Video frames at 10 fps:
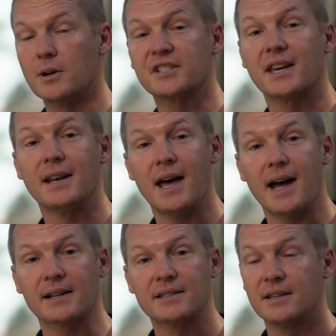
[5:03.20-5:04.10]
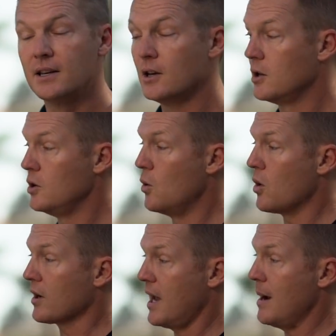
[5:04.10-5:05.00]
is connect
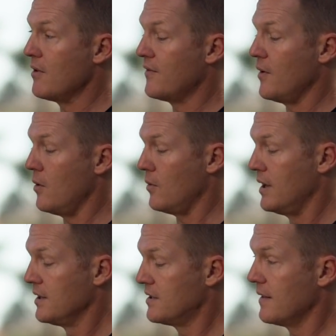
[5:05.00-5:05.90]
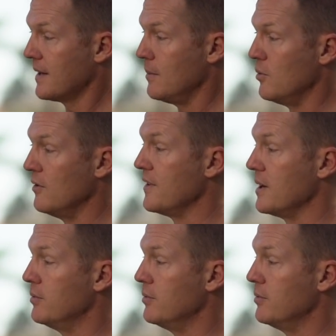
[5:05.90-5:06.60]
your camera phone to the gimbal via